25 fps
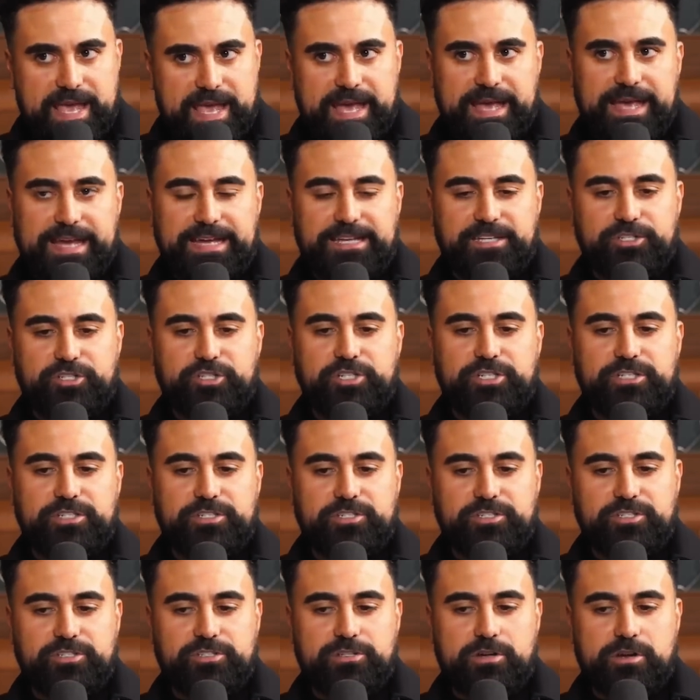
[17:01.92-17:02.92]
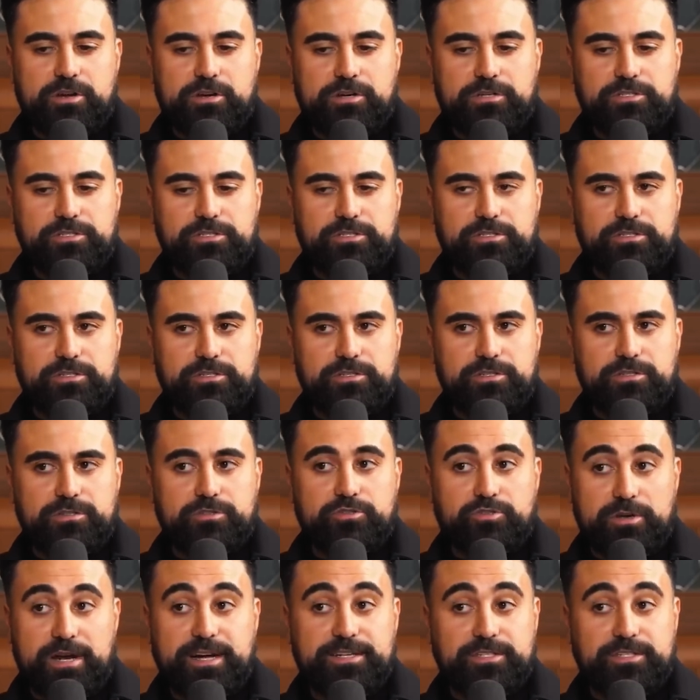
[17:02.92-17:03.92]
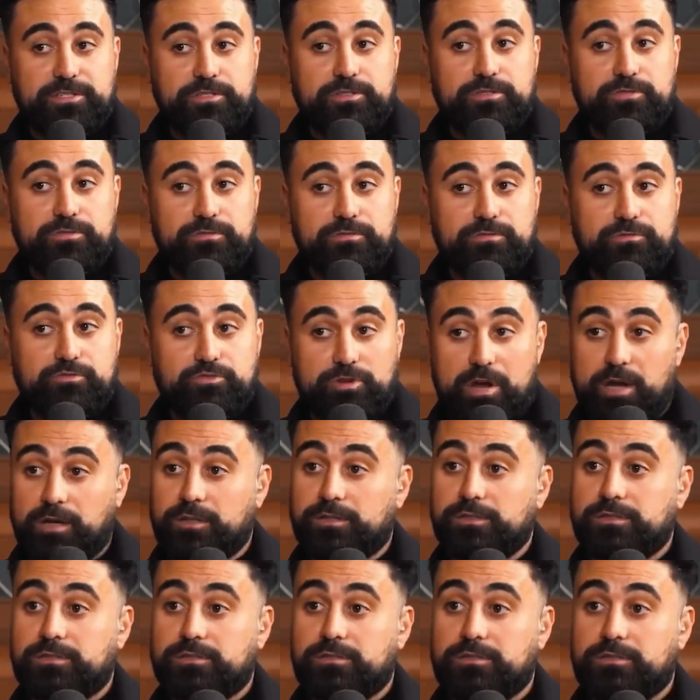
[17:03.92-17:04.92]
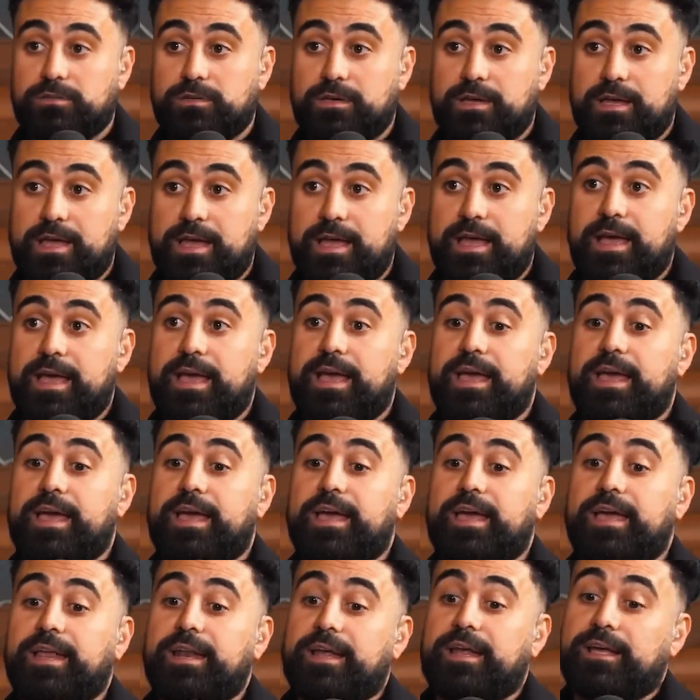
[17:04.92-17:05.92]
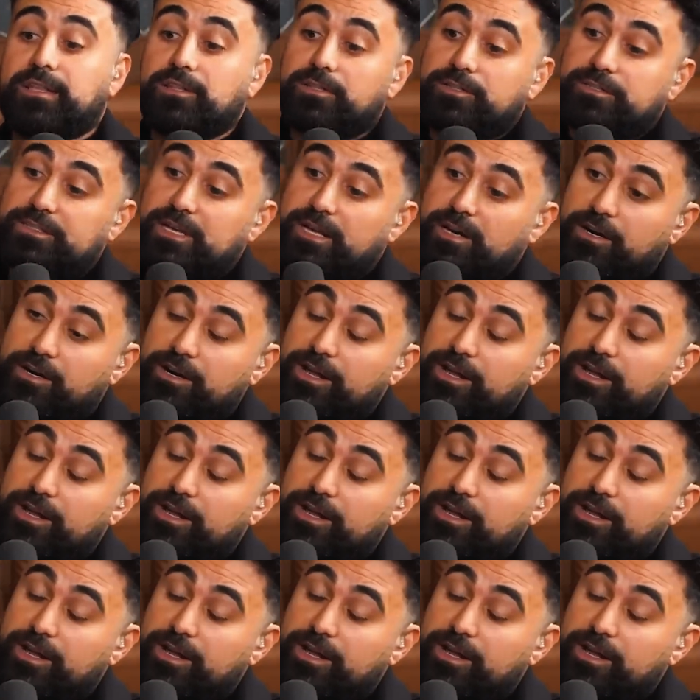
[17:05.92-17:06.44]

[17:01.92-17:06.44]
And she starts trying to do drugs. And I looked at her